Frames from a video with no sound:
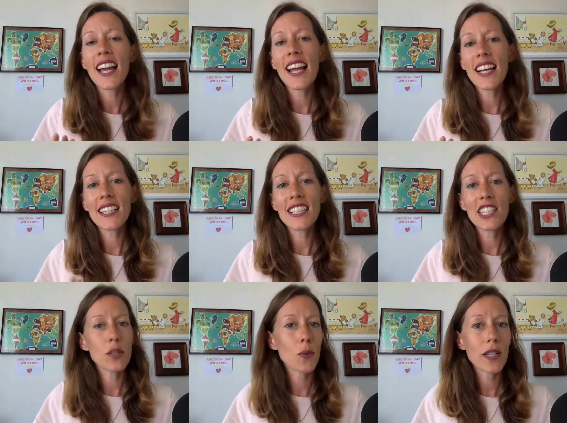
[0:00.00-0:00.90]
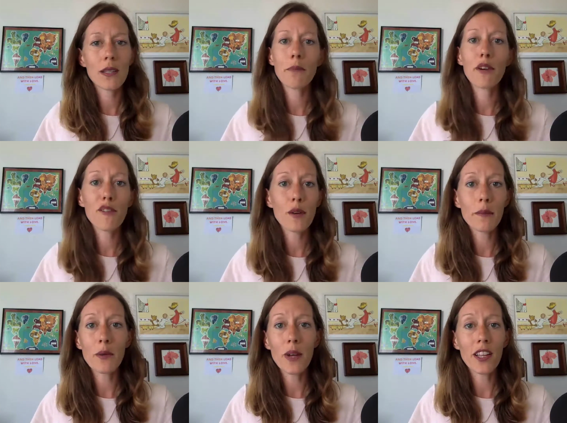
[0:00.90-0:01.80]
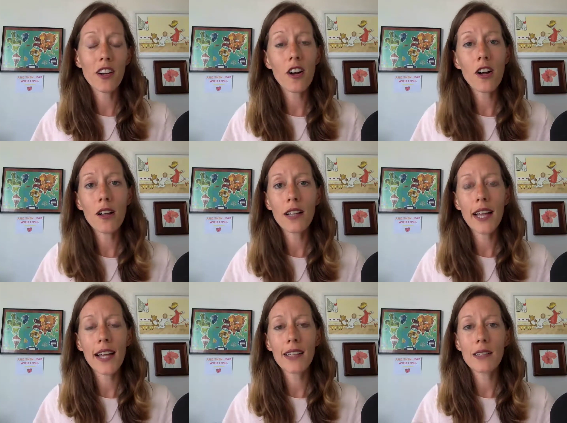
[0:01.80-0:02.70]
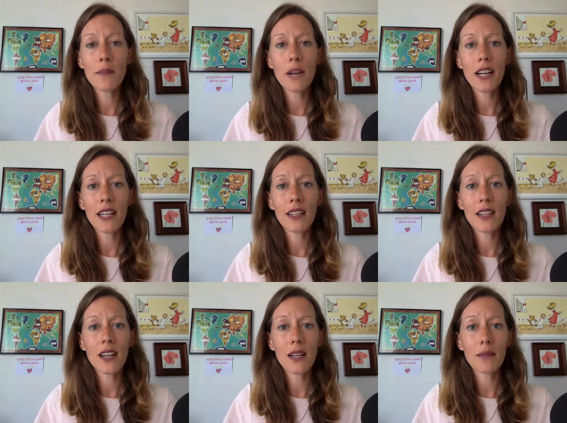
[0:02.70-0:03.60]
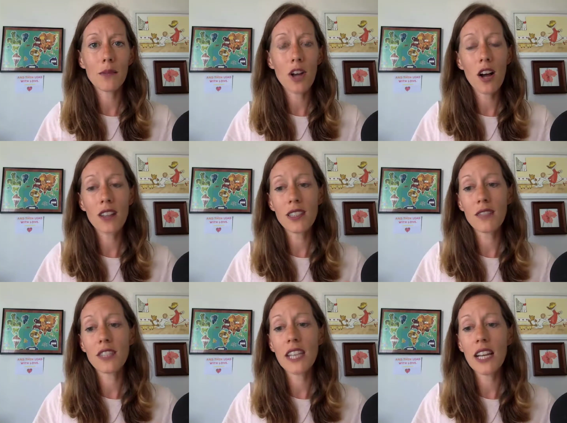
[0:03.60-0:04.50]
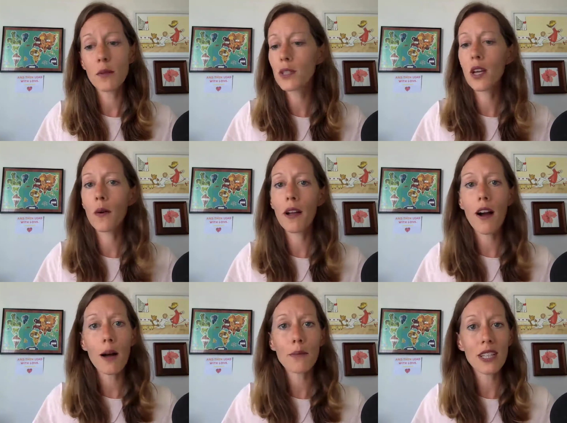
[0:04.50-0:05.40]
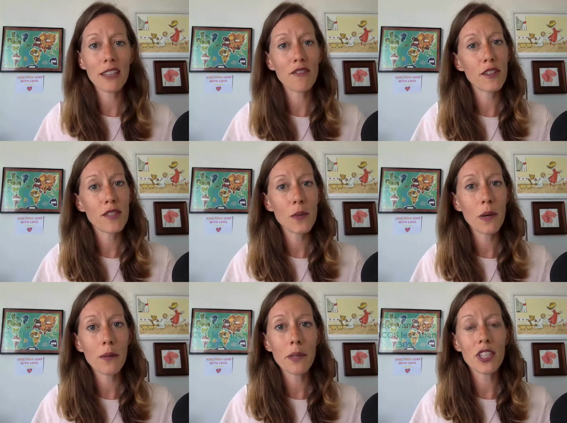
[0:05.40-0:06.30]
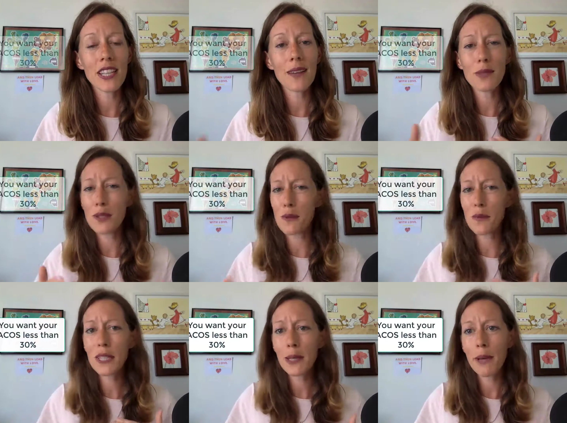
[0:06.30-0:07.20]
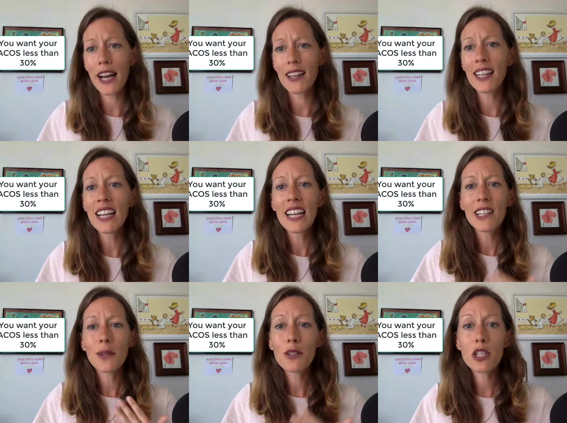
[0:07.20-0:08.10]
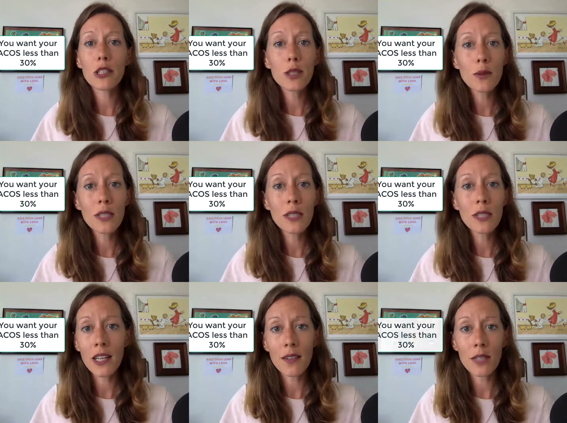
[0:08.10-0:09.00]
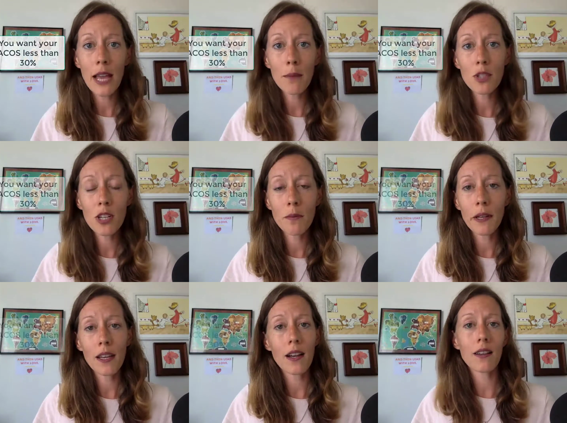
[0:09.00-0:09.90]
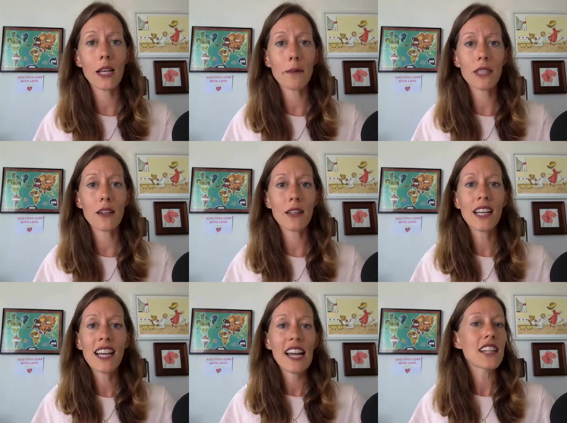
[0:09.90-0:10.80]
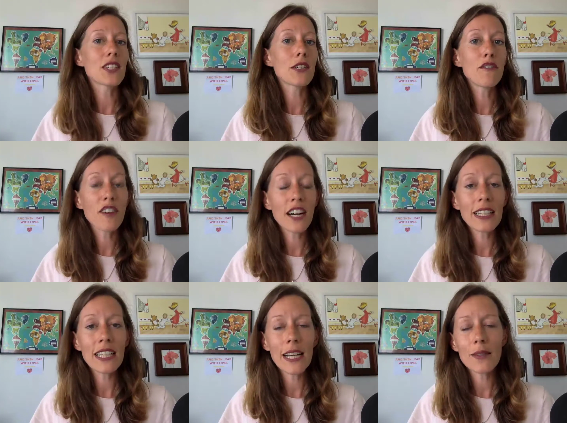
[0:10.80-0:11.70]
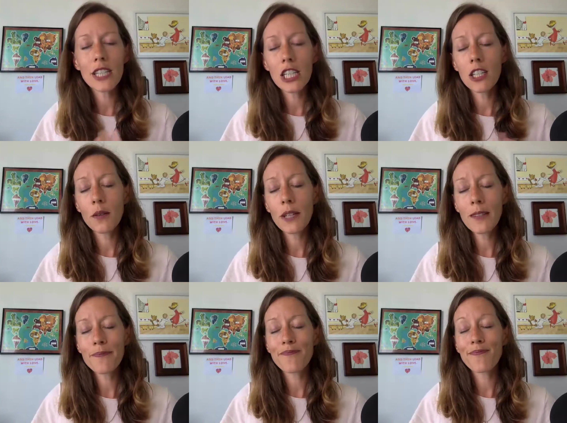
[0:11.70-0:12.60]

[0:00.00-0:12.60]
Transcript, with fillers: and it just wasn't performing well at all. And my um, cost of sale was going up to like 51%, which was really bad. And so I was just losing money. I was hemorrhaging money on Amazon until finally I was like, you know what?